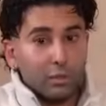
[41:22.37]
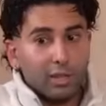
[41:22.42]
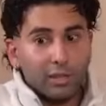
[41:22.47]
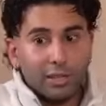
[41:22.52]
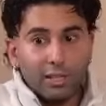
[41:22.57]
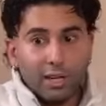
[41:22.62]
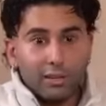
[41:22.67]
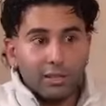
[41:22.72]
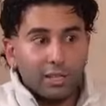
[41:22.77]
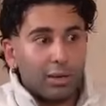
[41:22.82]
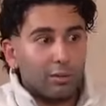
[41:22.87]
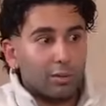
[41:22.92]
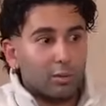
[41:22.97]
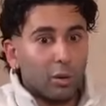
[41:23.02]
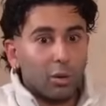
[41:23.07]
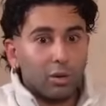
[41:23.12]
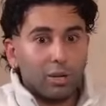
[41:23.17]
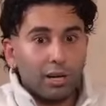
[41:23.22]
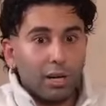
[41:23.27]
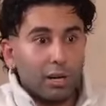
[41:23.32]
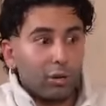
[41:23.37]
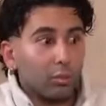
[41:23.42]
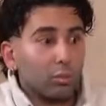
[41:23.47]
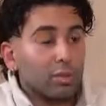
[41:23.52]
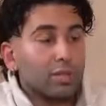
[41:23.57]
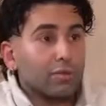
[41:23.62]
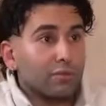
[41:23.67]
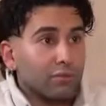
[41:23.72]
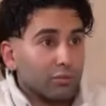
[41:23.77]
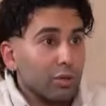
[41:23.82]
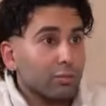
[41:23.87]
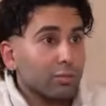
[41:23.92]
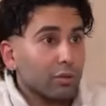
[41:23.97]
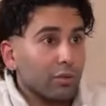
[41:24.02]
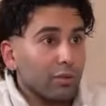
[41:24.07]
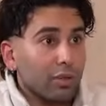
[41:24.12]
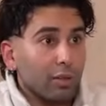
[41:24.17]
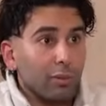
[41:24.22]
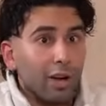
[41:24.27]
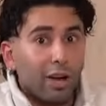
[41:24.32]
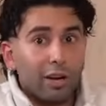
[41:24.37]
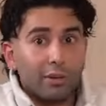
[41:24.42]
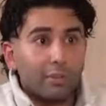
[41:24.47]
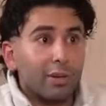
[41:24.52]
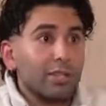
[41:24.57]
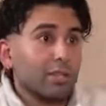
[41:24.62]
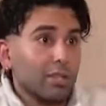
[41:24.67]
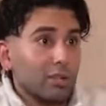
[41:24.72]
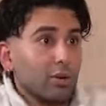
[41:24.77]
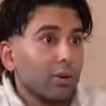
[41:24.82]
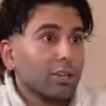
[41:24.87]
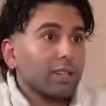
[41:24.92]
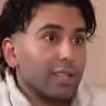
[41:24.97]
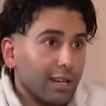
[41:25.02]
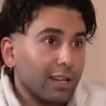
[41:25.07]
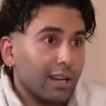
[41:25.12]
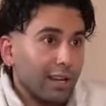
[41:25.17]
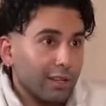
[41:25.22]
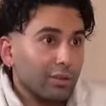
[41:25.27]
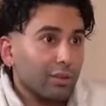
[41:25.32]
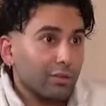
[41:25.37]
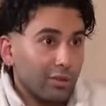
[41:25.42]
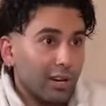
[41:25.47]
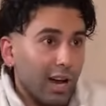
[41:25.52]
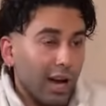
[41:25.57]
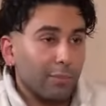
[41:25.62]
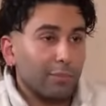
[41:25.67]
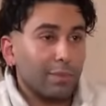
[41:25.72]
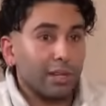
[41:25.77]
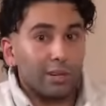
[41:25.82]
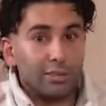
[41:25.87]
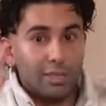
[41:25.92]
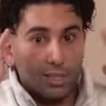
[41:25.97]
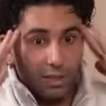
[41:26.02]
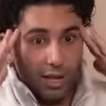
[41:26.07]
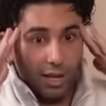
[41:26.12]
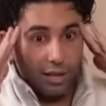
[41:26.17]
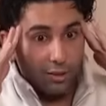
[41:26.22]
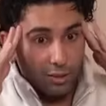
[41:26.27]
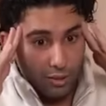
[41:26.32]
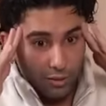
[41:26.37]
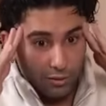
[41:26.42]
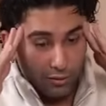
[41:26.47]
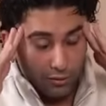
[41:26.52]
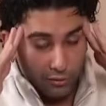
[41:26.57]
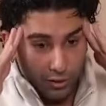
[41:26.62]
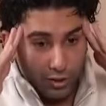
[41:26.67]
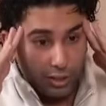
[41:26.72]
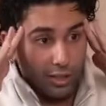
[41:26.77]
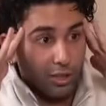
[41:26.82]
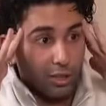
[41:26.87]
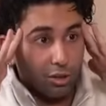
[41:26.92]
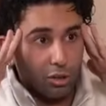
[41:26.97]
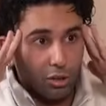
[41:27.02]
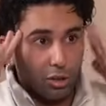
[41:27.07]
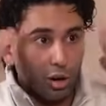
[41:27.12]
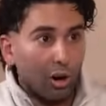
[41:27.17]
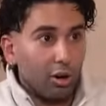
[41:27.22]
Like, the other day I was walking, I almost tripped over a wire, and my security, like, kind of grabbed me, and I was like, thank freaking